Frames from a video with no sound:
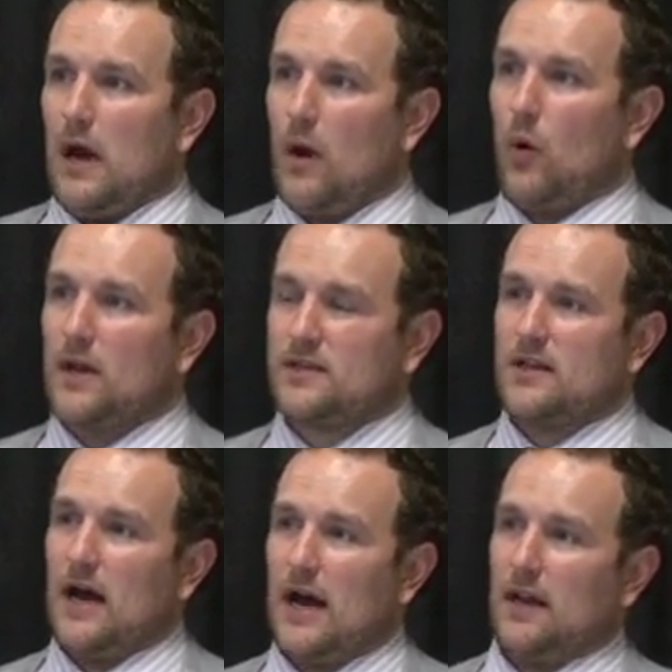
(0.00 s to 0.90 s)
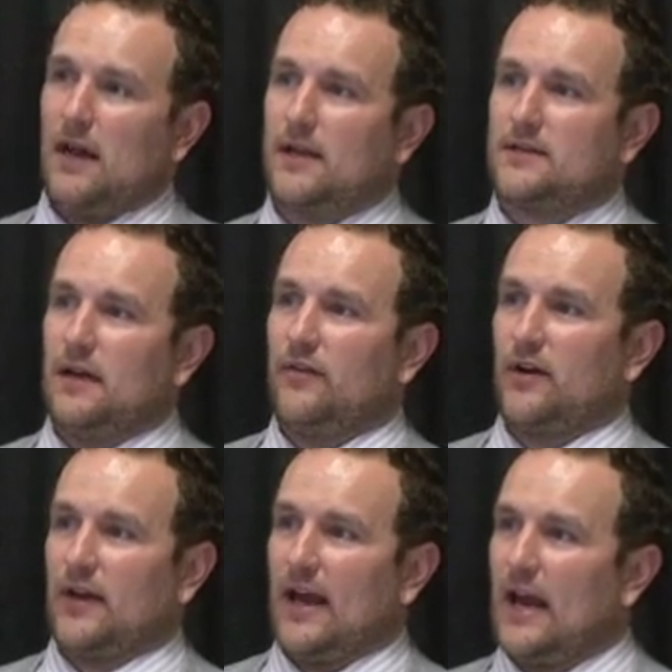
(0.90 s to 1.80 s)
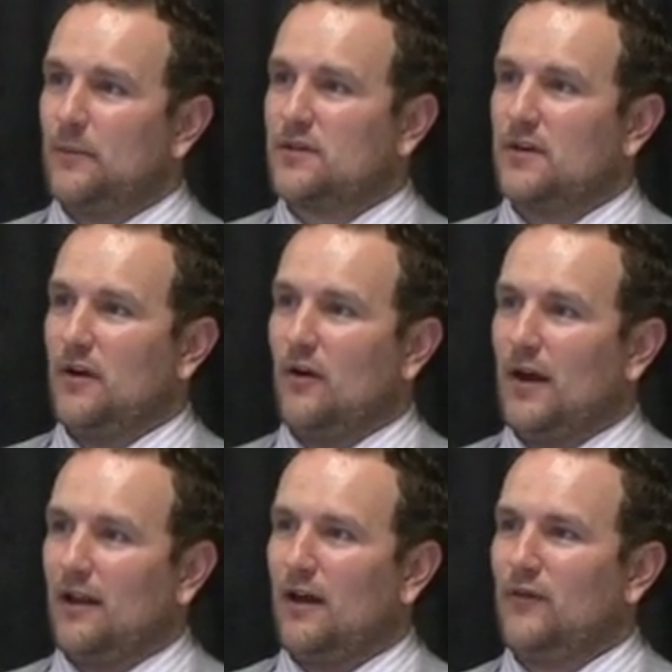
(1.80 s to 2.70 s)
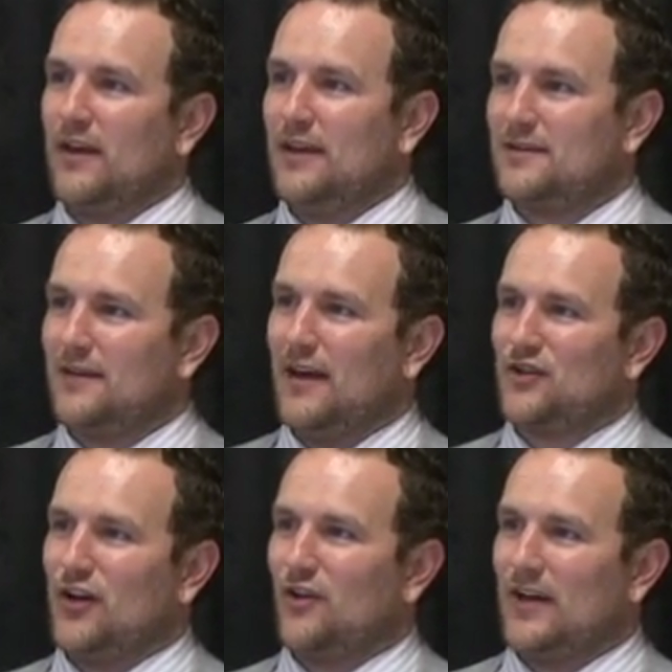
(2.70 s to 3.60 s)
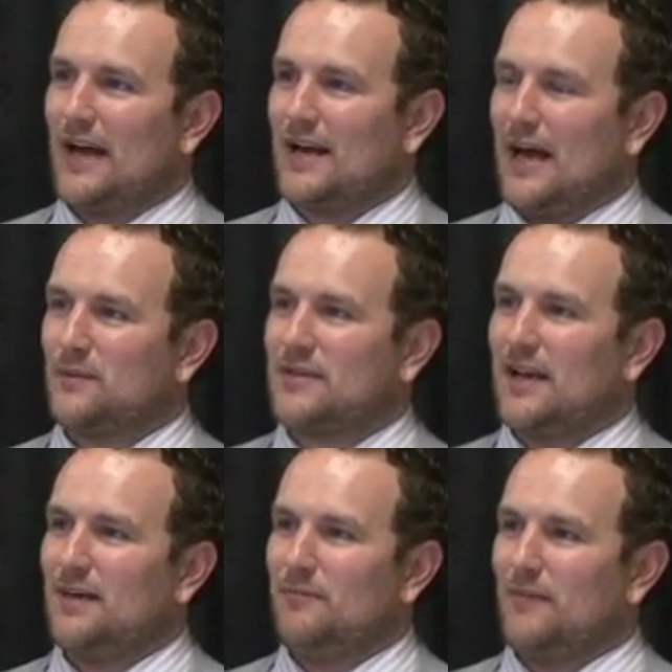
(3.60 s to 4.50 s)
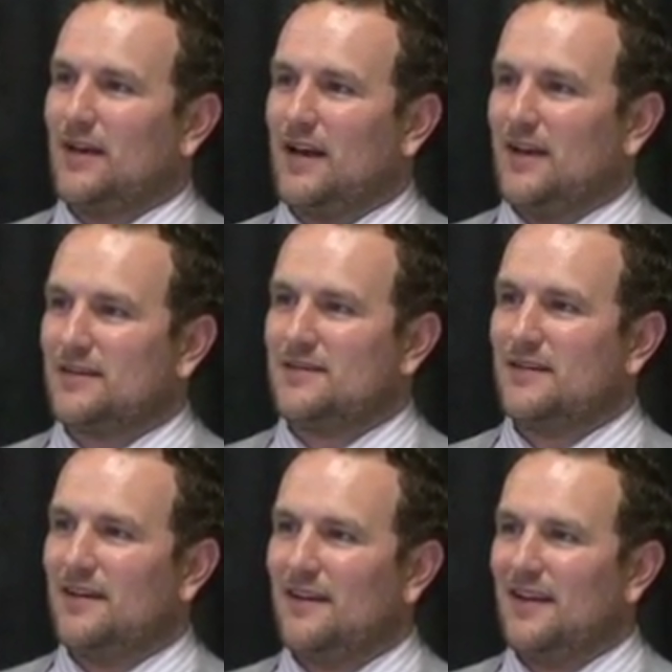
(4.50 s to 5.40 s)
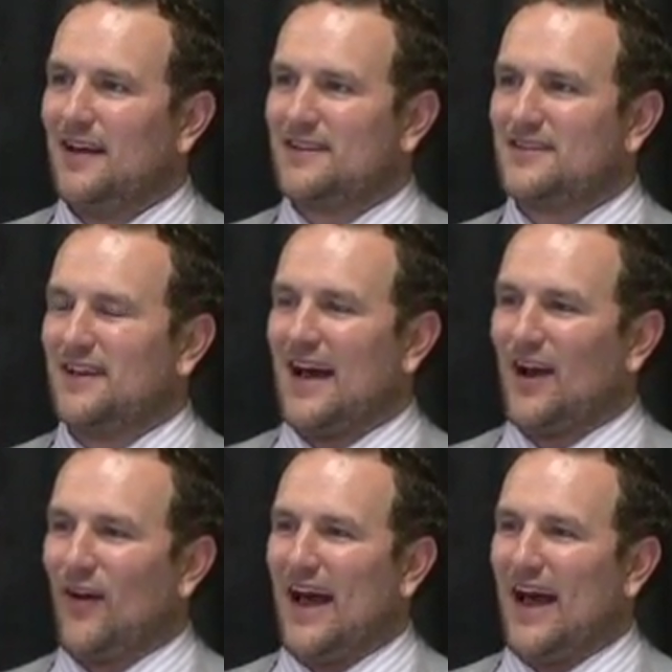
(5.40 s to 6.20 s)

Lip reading: I watch the highlights of their games. You know, I love the ECHL.com site because I don't